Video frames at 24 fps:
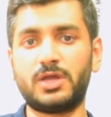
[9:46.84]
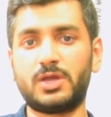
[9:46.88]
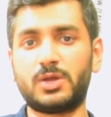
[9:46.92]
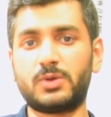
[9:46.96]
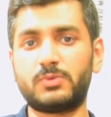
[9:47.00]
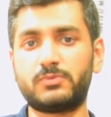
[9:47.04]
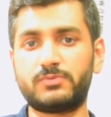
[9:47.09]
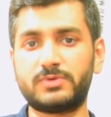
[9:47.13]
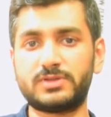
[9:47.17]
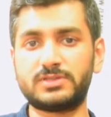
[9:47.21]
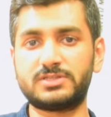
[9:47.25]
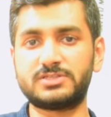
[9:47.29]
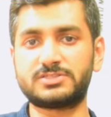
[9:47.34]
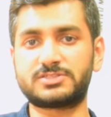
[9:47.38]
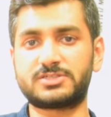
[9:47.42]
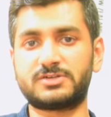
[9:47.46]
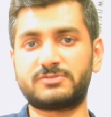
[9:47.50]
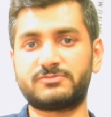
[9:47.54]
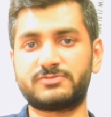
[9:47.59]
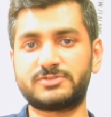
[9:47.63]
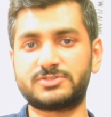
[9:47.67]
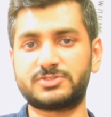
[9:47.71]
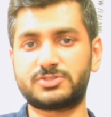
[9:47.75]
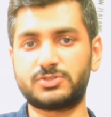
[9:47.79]
with the
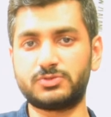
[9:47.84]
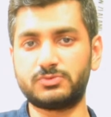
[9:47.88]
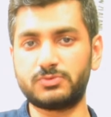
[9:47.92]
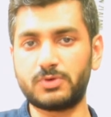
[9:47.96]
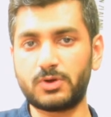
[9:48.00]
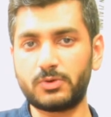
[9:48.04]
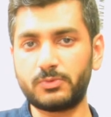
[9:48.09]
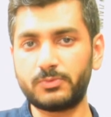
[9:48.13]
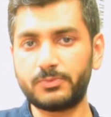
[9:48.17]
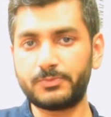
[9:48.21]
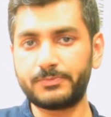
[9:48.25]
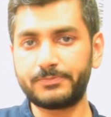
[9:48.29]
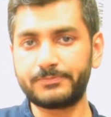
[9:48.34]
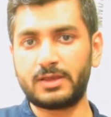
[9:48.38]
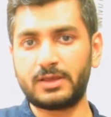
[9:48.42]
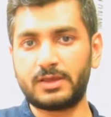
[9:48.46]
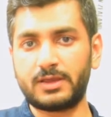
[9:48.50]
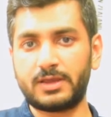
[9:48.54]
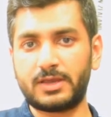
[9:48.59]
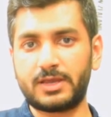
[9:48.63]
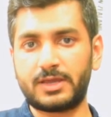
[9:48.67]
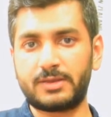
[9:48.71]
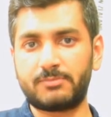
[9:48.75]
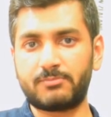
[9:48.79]
Surface Duo.
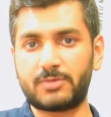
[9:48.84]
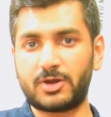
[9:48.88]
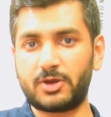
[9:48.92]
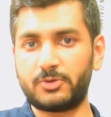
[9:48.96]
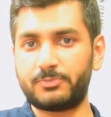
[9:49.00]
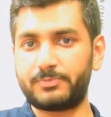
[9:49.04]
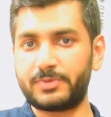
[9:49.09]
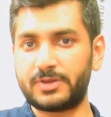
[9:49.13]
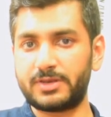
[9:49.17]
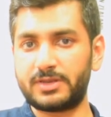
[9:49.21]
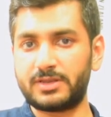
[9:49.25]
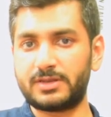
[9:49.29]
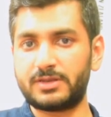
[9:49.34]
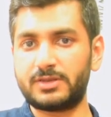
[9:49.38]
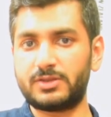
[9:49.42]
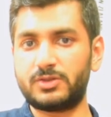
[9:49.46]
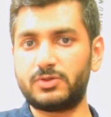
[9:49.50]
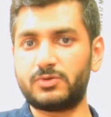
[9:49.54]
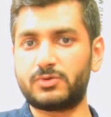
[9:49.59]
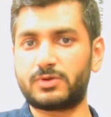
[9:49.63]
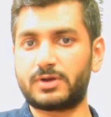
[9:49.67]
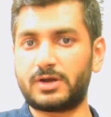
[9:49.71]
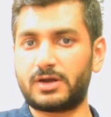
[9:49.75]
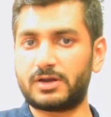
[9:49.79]
In my opinion,
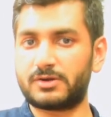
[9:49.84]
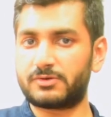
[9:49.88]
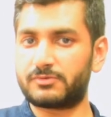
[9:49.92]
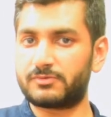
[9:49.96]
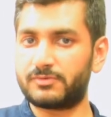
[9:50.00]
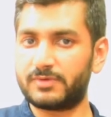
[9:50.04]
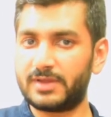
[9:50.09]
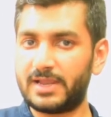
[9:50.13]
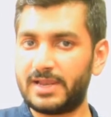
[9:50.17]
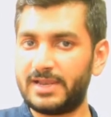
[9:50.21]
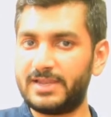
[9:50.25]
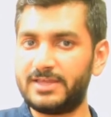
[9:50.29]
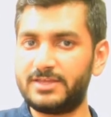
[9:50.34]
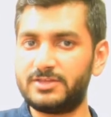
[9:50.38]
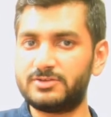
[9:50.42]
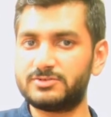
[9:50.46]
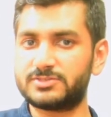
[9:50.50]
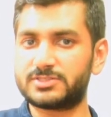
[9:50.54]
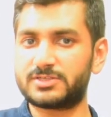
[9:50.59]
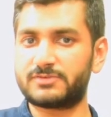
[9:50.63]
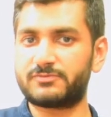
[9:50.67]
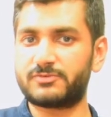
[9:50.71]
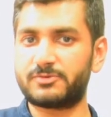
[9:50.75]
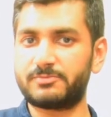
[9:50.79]
you can't really
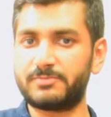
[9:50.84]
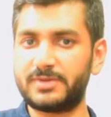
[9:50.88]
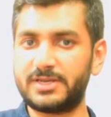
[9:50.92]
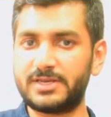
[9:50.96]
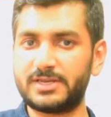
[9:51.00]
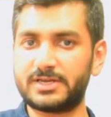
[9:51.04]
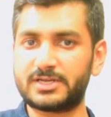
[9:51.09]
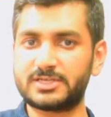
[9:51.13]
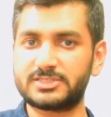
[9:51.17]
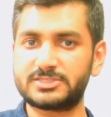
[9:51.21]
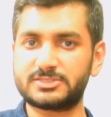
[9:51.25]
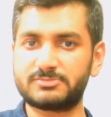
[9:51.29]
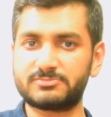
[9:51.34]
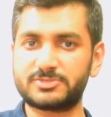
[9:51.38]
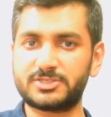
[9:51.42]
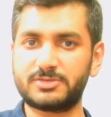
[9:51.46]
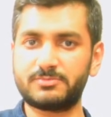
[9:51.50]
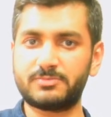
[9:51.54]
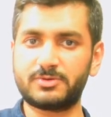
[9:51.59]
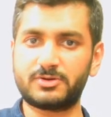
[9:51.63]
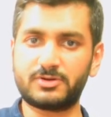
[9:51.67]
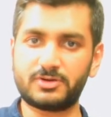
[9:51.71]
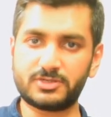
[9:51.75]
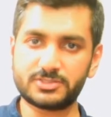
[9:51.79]
use it for media
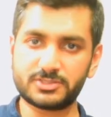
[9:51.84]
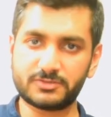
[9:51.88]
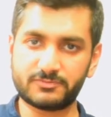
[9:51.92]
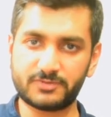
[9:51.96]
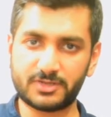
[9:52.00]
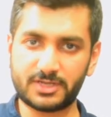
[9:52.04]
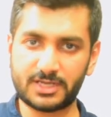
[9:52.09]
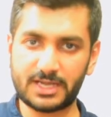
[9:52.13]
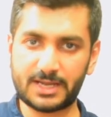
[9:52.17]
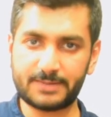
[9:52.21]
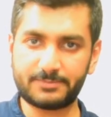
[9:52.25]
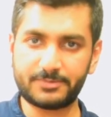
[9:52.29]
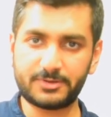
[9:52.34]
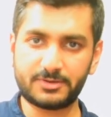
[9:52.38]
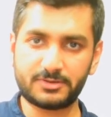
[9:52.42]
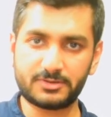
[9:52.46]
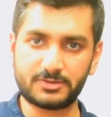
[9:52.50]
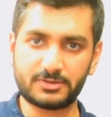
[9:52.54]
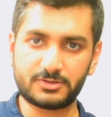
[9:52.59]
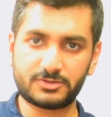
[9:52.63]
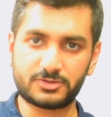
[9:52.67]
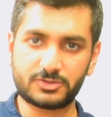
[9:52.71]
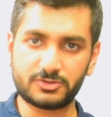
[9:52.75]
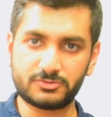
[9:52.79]
consumption because of the gap
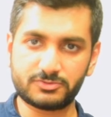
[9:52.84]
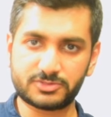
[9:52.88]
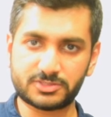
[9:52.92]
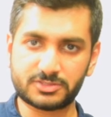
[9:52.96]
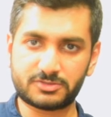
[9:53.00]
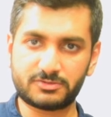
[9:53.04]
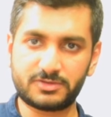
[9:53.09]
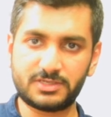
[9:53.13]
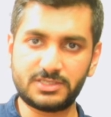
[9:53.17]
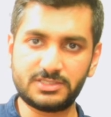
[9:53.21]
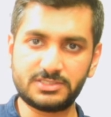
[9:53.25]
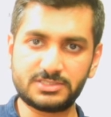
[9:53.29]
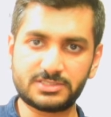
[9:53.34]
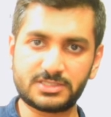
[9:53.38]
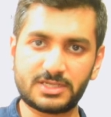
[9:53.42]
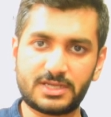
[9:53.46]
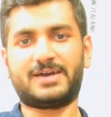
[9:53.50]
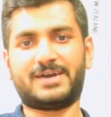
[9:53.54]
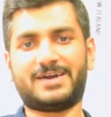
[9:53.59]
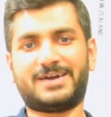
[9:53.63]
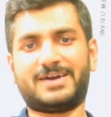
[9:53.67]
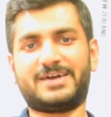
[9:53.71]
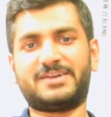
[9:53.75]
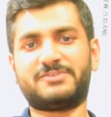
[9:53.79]
in the 2 screens.
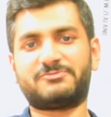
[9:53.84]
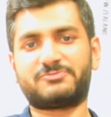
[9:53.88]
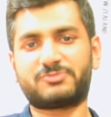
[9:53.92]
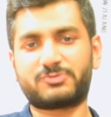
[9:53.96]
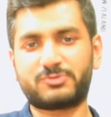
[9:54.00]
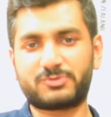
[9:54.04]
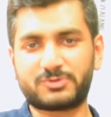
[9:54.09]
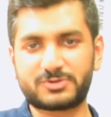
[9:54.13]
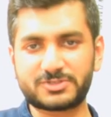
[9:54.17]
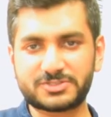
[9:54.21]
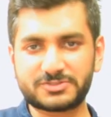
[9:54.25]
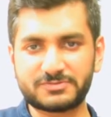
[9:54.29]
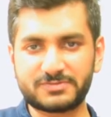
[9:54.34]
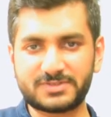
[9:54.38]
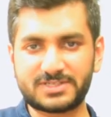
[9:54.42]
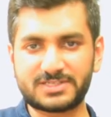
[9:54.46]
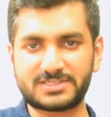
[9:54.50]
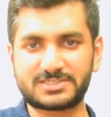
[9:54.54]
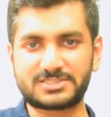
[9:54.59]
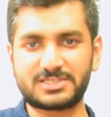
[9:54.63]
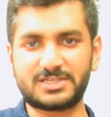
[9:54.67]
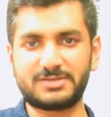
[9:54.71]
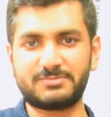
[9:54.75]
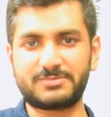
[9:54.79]
And of course, with
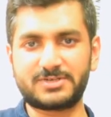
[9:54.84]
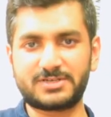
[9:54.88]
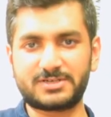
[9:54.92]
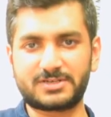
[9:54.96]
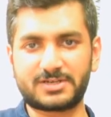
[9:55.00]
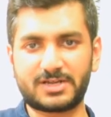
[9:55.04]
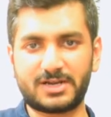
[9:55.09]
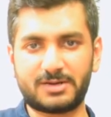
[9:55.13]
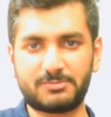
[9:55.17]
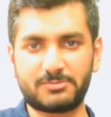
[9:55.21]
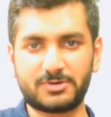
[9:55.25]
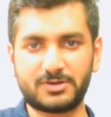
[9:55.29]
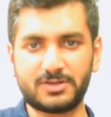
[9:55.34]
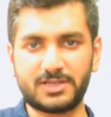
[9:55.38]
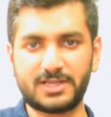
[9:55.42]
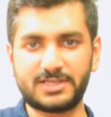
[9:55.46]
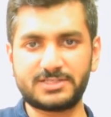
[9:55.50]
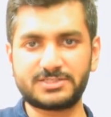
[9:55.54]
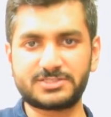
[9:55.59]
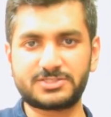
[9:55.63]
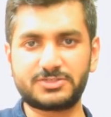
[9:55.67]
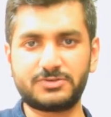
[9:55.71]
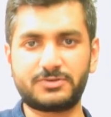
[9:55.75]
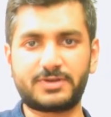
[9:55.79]
its limited camera
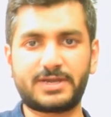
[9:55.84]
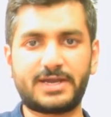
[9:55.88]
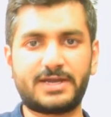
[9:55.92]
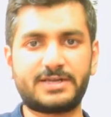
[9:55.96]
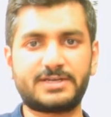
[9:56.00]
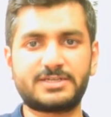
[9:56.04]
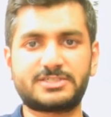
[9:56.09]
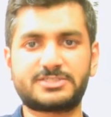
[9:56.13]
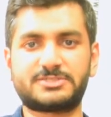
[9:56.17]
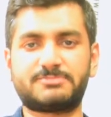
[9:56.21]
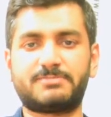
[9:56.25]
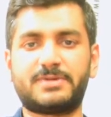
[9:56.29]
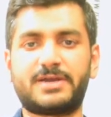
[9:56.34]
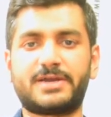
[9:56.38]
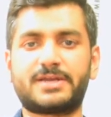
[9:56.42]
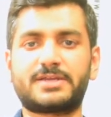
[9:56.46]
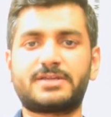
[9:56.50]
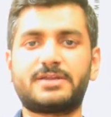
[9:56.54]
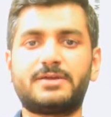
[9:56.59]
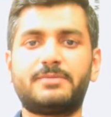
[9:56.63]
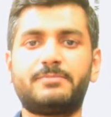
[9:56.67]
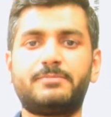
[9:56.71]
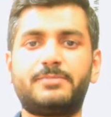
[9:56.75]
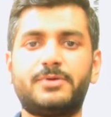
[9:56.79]
lens, you can't
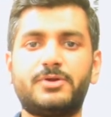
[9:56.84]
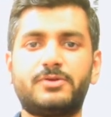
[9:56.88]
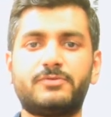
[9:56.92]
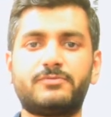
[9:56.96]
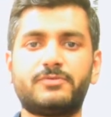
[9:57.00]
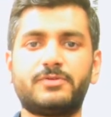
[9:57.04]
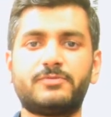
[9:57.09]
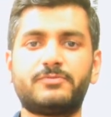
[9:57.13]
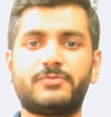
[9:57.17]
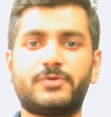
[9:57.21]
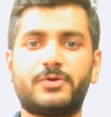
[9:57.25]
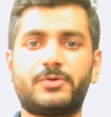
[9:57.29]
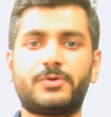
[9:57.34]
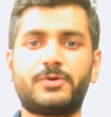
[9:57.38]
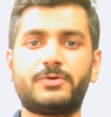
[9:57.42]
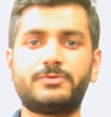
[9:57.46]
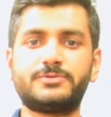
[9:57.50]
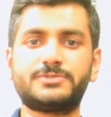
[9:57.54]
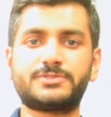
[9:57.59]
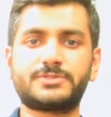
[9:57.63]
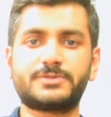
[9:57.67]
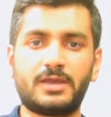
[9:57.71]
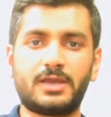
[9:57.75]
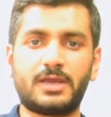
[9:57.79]
expect beautiful
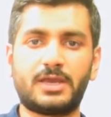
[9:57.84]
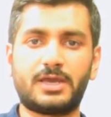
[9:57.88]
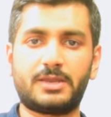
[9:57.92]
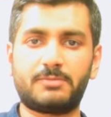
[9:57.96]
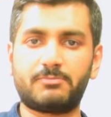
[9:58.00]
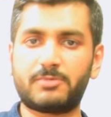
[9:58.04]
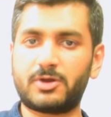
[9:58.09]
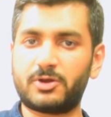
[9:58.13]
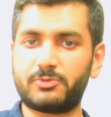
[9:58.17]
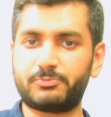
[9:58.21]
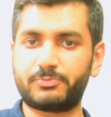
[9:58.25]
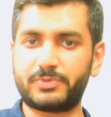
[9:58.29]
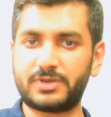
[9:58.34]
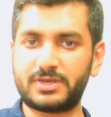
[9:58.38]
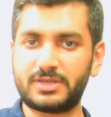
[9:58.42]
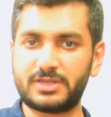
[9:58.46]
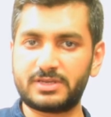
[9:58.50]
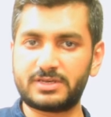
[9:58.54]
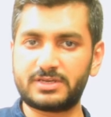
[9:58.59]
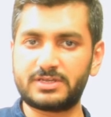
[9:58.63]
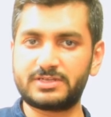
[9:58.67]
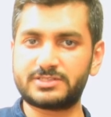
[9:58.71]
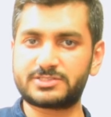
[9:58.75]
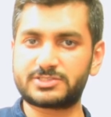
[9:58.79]
photos. In my
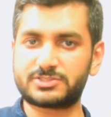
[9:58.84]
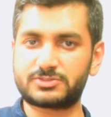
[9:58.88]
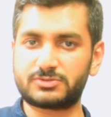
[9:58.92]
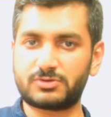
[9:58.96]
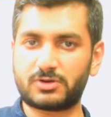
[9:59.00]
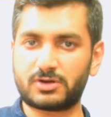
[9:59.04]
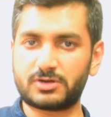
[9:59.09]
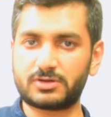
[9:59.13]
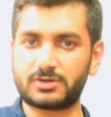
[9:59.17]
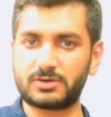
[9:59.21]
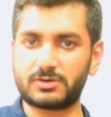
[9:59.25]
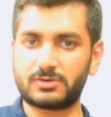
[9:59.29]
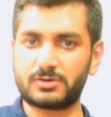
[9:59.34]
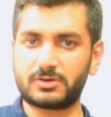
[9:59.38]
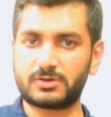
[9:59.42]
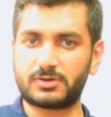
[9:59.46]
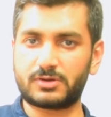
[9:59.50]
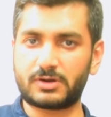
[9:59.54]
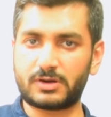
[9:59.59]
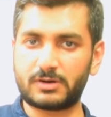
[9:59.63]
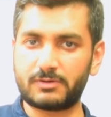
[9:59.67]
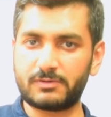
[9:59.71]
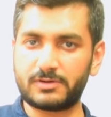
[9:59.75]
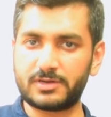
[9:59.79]
opinion, it's not
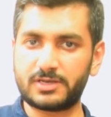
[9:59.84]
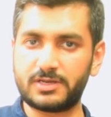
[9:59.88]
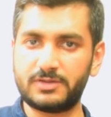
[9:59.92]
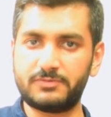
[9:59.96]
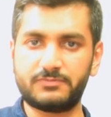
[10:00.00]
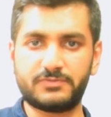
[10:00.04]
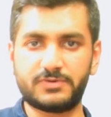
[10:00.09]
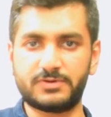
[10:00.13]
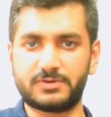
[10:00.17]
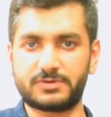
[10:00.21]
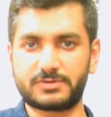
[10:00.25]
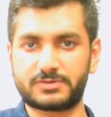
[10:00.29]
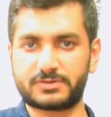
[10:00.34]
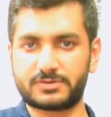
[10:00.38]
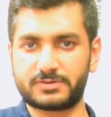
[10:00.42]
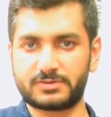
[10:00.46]
currently worth